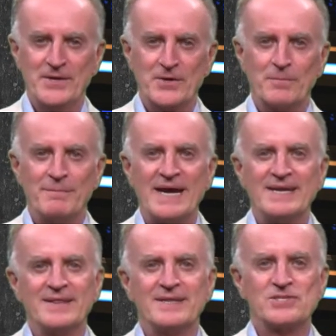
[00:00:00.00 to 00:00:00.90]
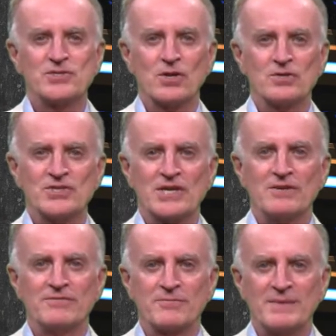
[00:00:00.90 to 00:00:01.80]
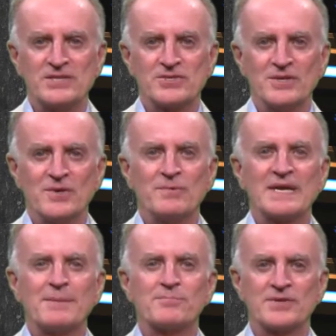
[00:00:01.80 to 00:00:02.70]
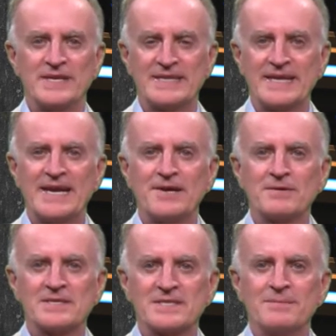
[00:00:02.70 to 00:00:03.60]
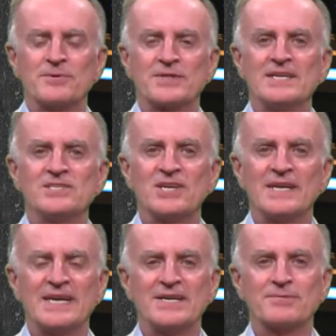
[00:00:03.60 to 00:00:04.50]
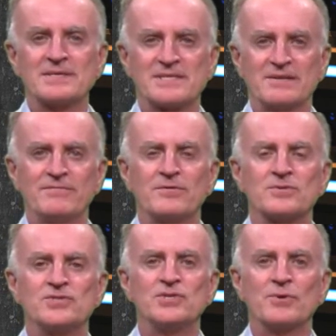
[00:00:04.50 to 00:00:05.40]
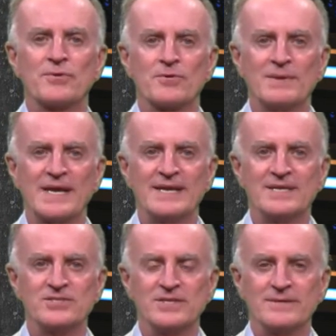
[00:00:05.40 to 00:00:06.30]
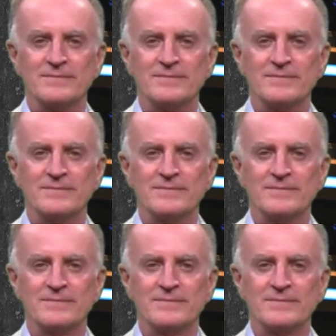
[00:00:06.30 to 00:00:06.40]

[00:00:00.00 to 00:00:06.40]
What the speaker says: Combining this geological information, we can predict areas potentially interesting for geothermal energy.